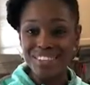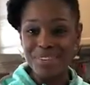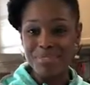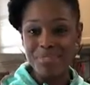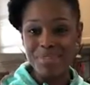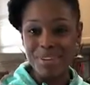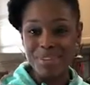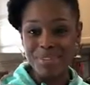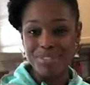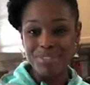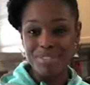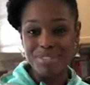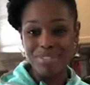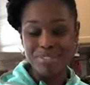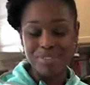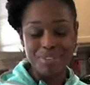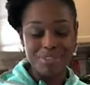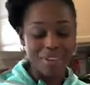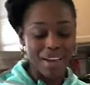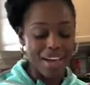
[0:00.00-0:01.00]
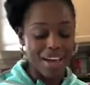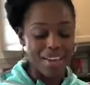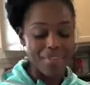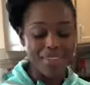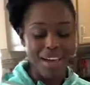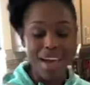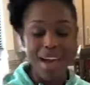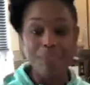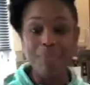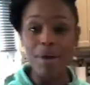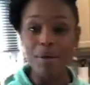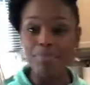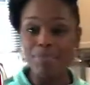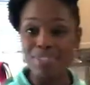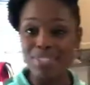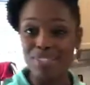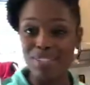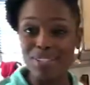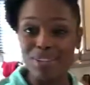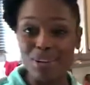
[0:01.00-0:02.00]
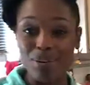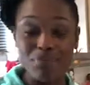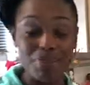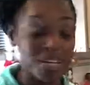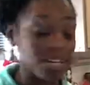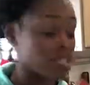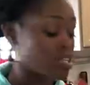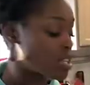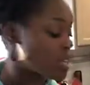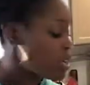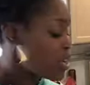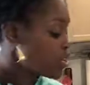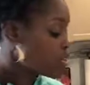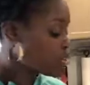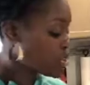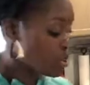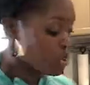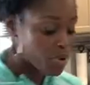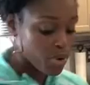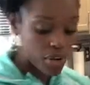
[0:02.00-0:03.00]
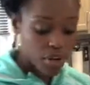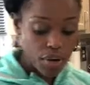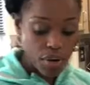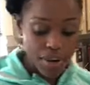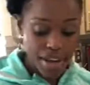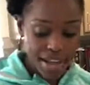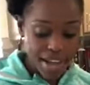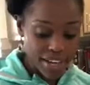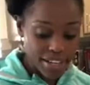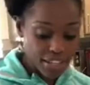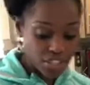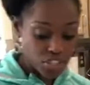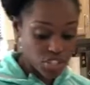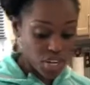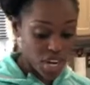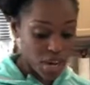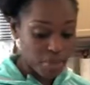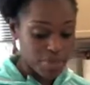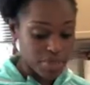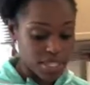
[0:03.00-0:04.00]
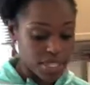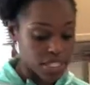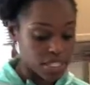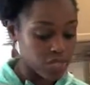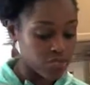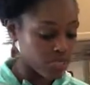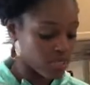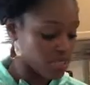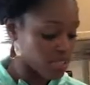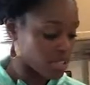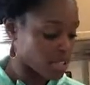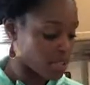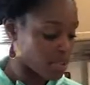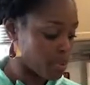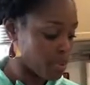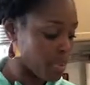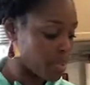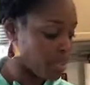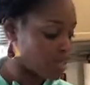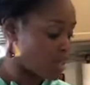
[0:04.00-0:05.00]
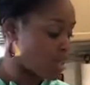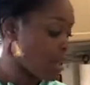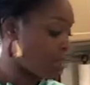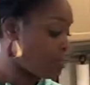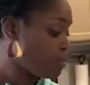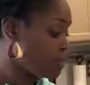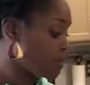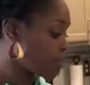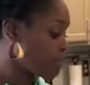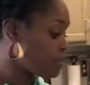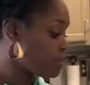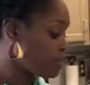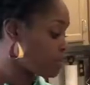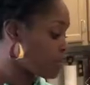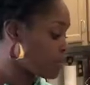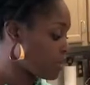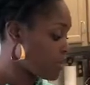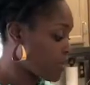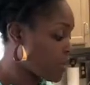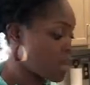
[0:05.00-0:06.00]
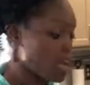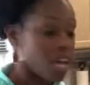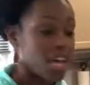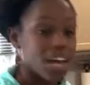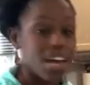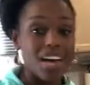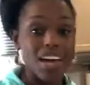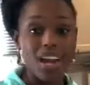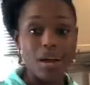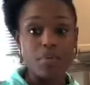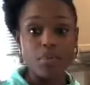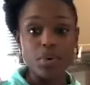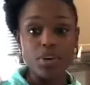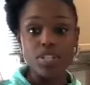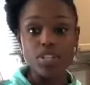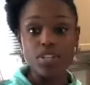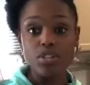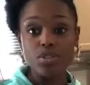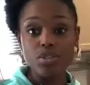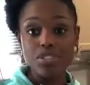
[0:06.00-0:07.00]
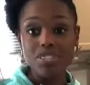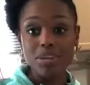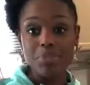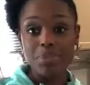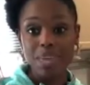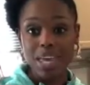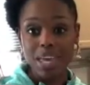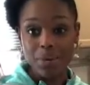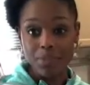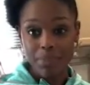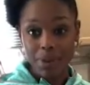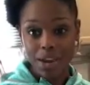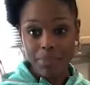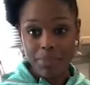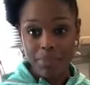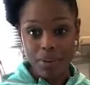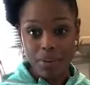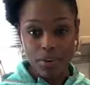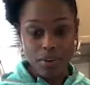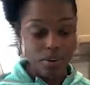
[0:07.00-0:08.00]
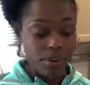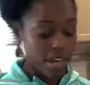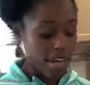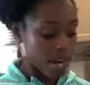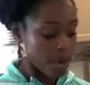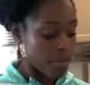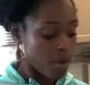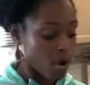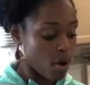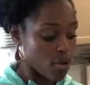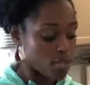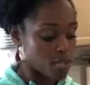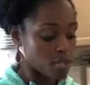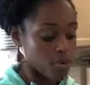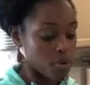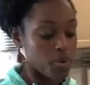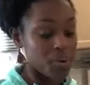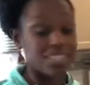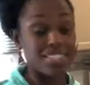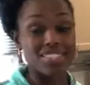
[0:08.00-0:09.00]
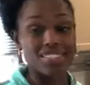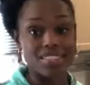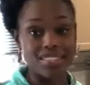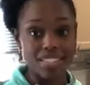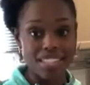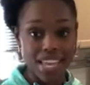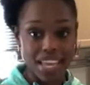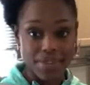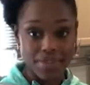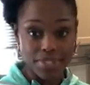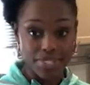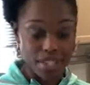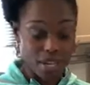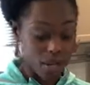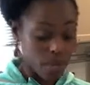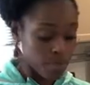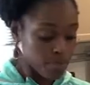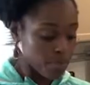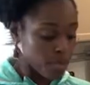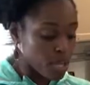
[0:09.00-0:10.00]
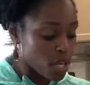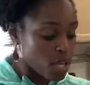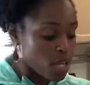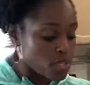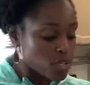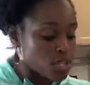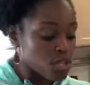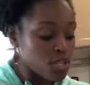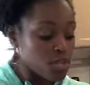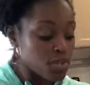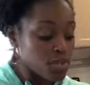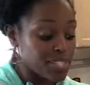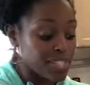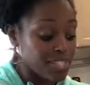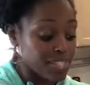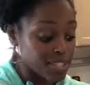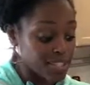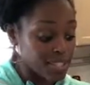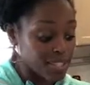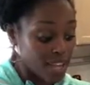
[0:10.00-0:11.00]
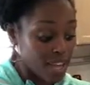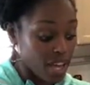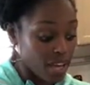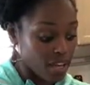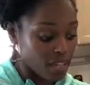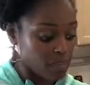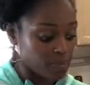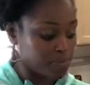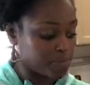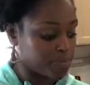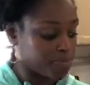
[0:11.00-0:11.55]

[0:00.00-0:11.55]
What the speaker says: meals, okay? Add peppers into your meals. So I'm gonna go ahead and chop these really quickly. And I'm going to use them in my meal, and I'm also going to save some to use as a snack.